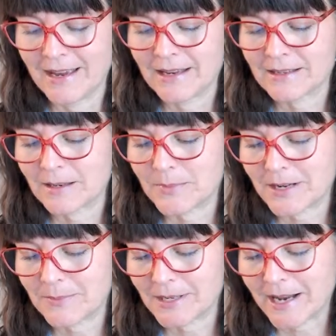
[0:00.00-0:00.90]

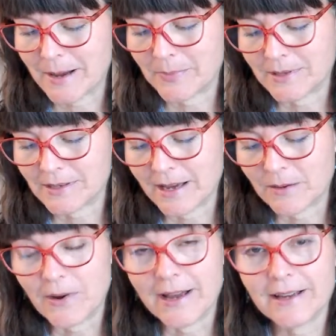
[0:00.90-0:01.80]
Sometimes it happens
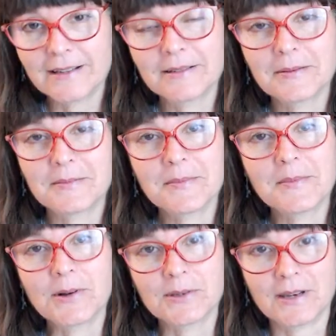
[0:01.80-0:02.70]
that way,
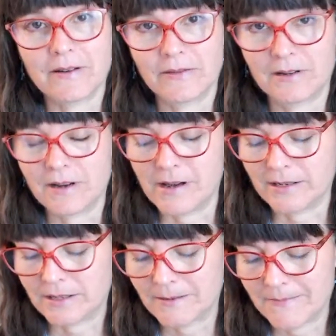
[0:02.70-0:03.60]
most often
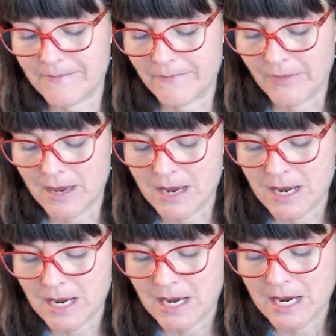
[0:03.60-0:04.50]
not.
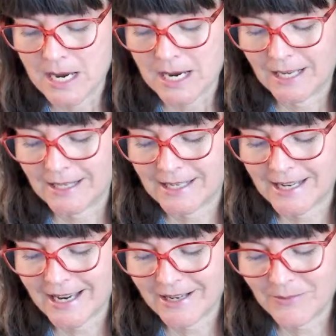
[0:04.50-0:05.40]

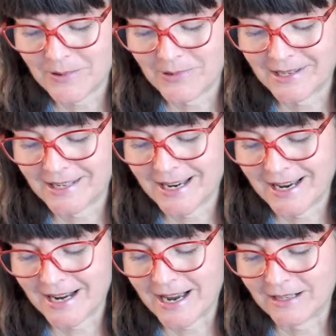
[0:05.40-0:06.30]
Instead, we would
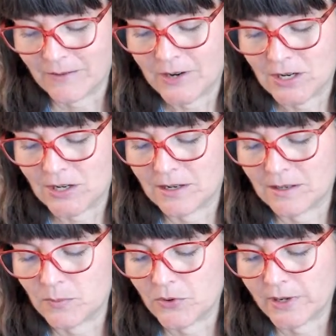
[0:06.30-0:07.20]
say an activation
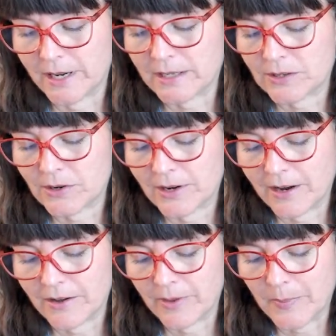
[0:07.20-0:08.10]
is more like
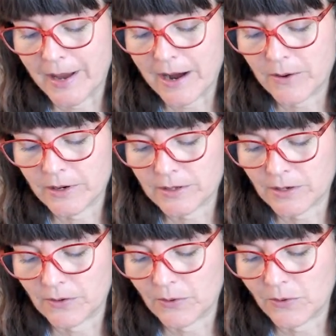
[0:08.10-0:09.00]
turning on the power
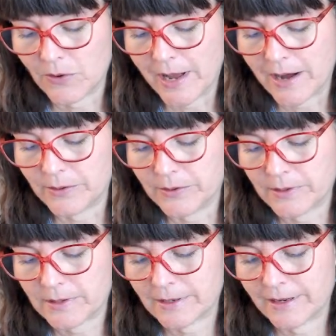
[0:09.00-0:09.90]
to the whole
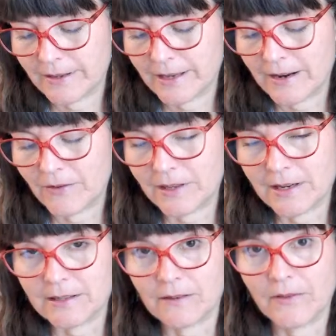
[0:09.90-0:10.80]
house, and then
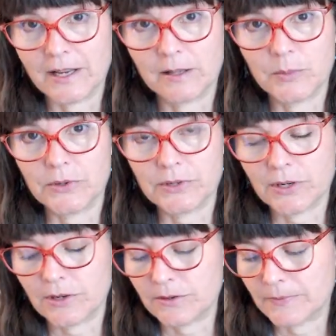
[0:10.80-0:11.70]
everything's available
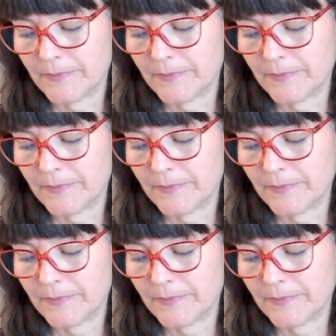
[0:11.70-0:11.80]
to you.